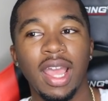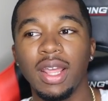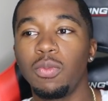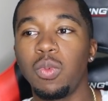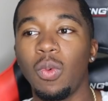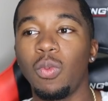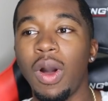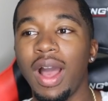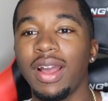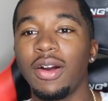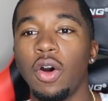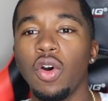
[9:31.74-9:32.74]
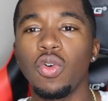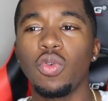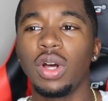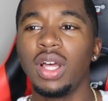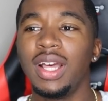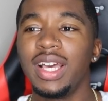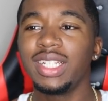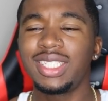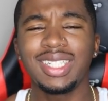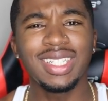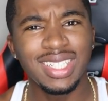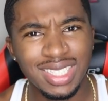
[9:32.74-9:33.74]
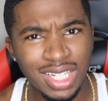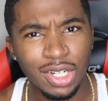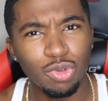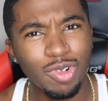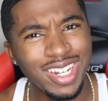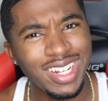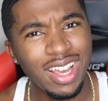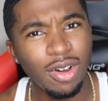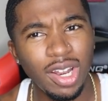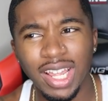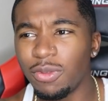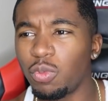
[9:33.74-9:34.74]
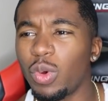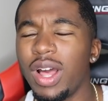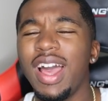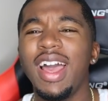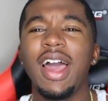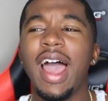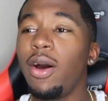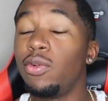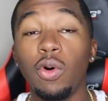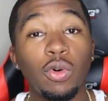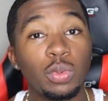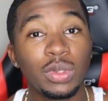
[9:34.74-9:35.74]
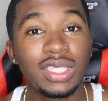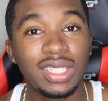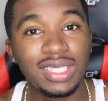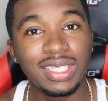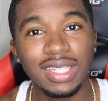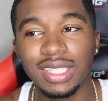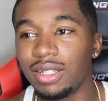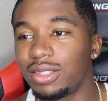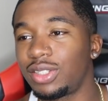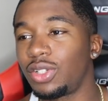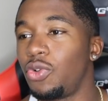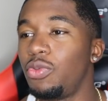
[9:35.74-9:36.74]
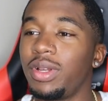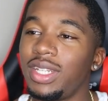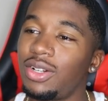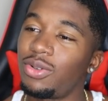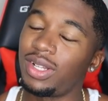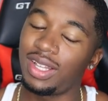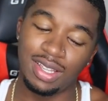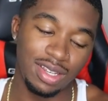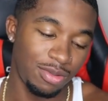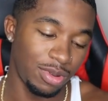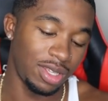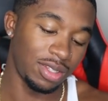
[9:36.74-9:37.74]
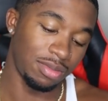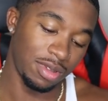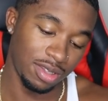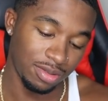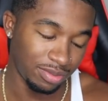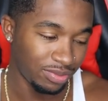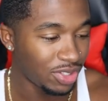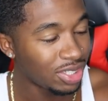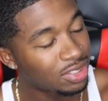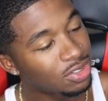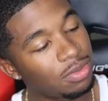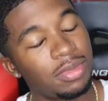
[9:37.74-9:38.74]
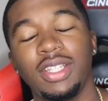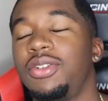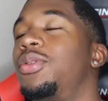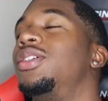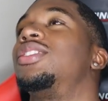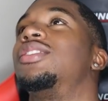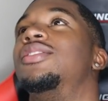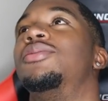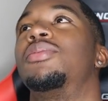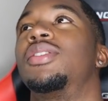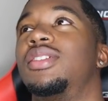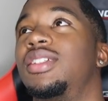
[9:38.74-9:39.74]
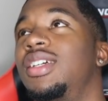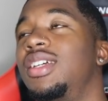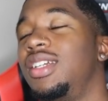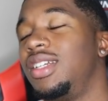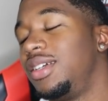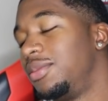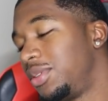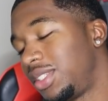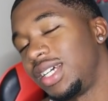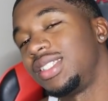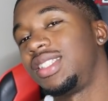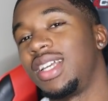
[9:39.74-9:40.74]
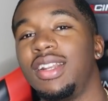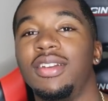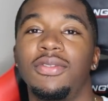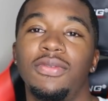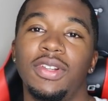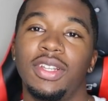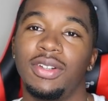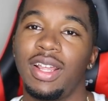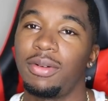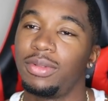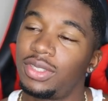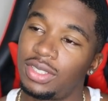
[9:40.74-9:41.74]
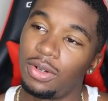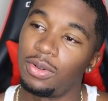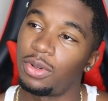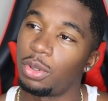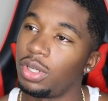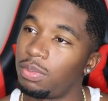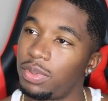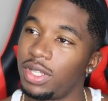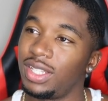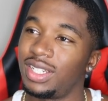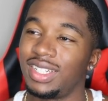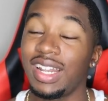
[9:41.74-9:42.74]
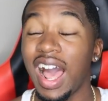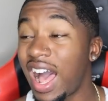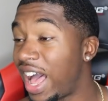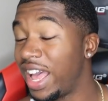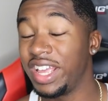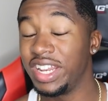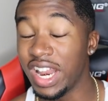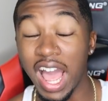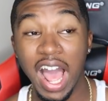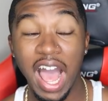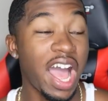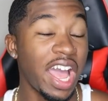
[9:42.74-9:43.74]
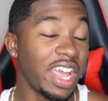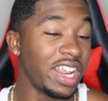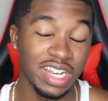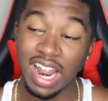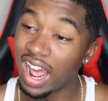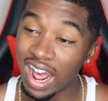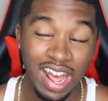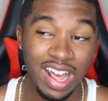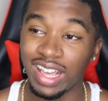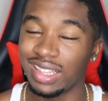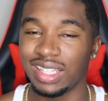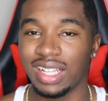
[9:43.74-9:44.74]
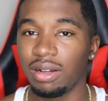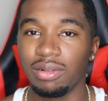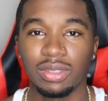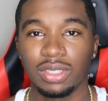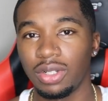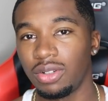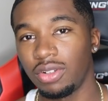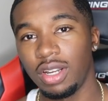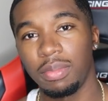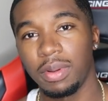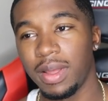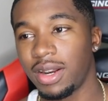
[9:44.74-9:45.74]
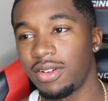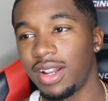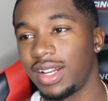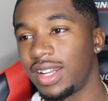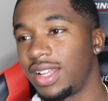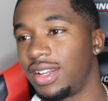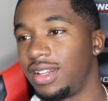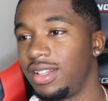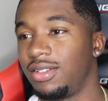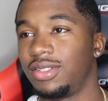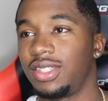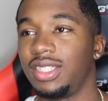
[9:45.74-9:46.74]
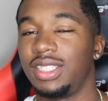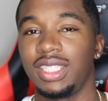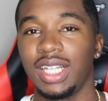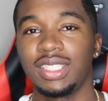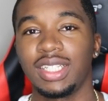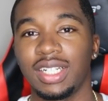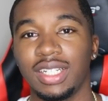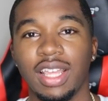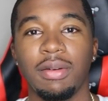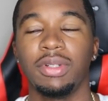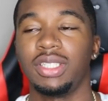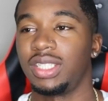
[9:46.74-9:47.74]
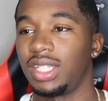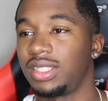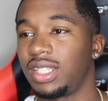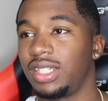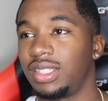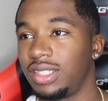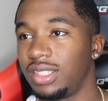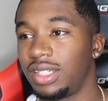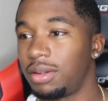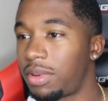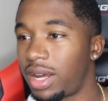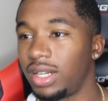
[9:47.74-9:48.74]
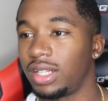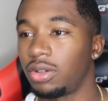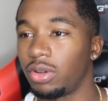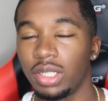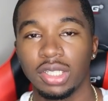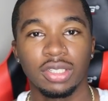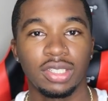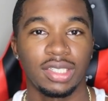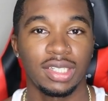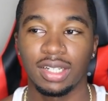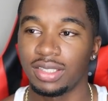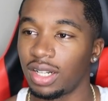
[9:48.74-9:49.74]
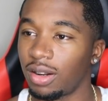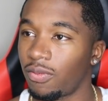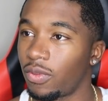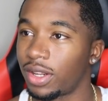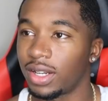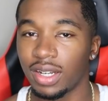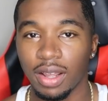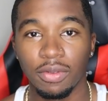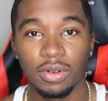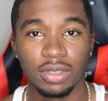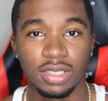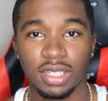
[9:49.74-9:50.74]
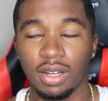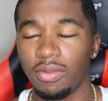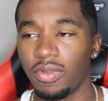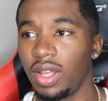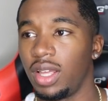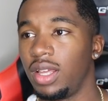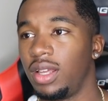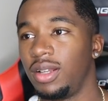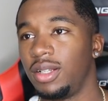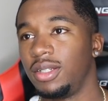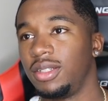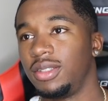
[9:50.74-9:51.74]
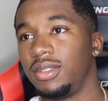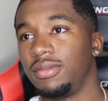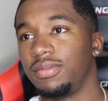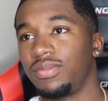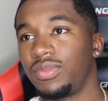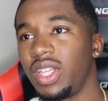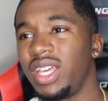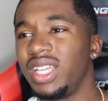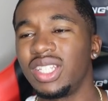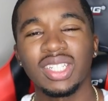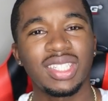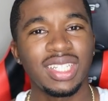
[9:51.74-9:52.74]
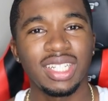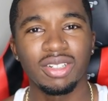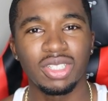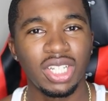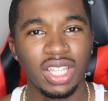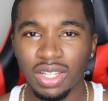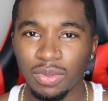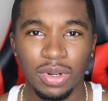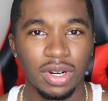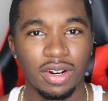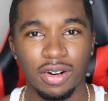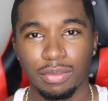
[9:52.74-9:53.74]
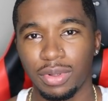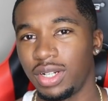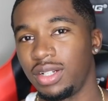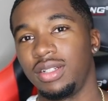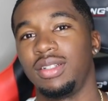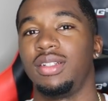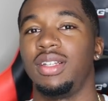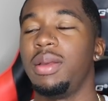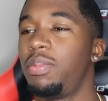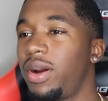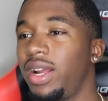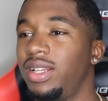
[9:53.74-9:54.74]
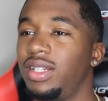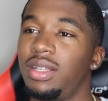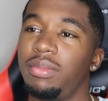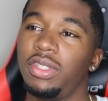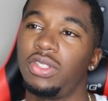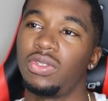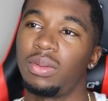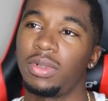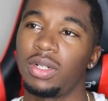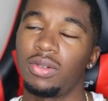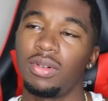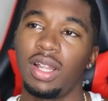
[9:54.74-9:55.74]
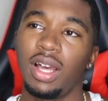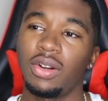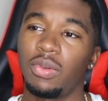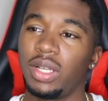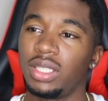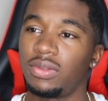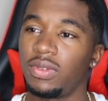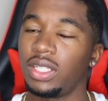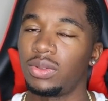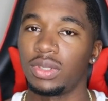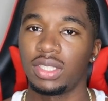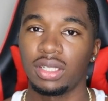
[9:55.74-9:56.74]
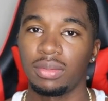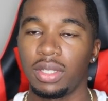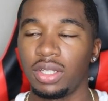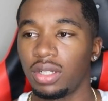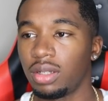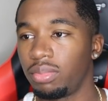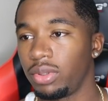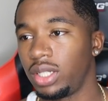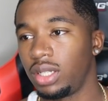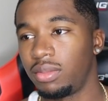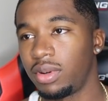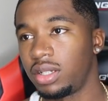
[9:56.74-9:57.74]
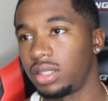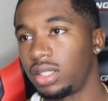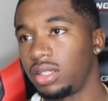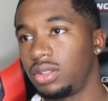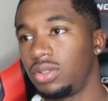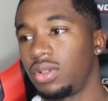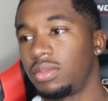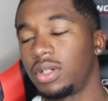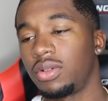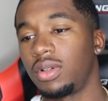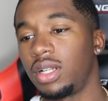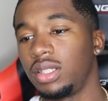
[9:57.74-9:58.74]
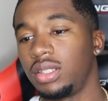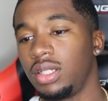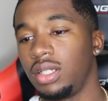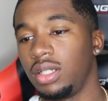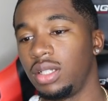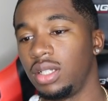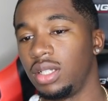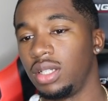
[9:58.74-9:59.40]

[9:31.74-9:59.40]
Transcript: And why, who, is she in jail right now? Like, how old was this? There's so many, anyways, man. There's so many questions, bro. But that's the end of the video. That was so creepy. The die, die, die thing. That was so creepy to me. I don't like that. You know, see, she sounds like a demon. She sounds like a demonic creature. She sounds like freaking devil herself. And he just in there chilling with her, bruh. He probably a demon too. I'm not gonna lie. The way his face was set up, he looking pretty demonic there too. I'm not gonna lie to you.